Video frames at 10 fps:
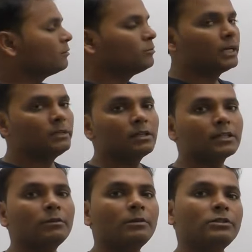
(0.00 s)
variables
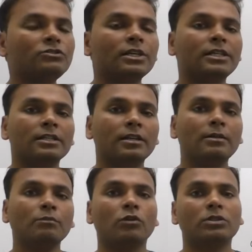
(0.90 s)
ka value change
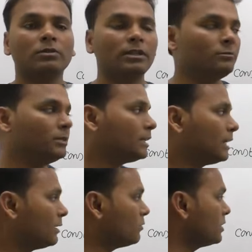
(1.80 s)
karna possible nahi. We
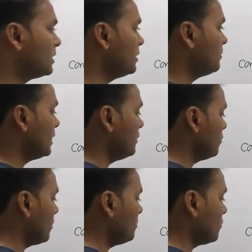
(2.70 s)
cannot change
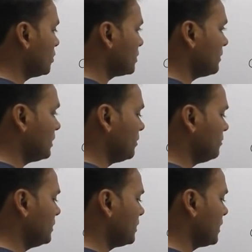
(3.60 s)
value of const variable.
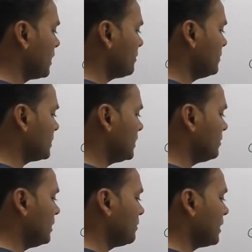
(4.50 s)
Means agar aap is case
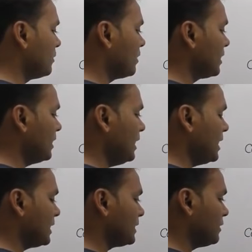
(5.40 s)
mein apply kar lage
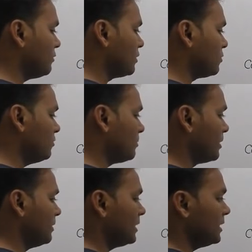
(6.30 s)
x equals to
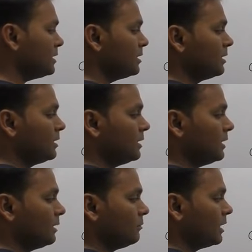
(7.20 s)
5, it is
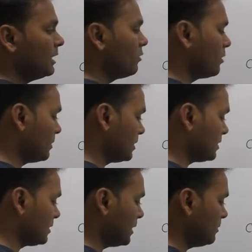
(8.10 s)
invalid
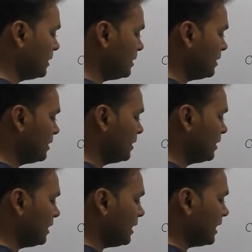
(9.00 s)
operation. Same as
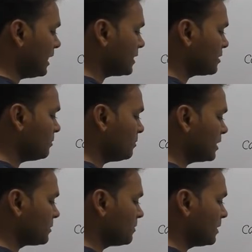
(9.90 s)
x
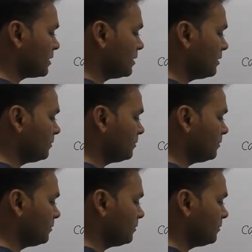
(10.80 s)
plus plus,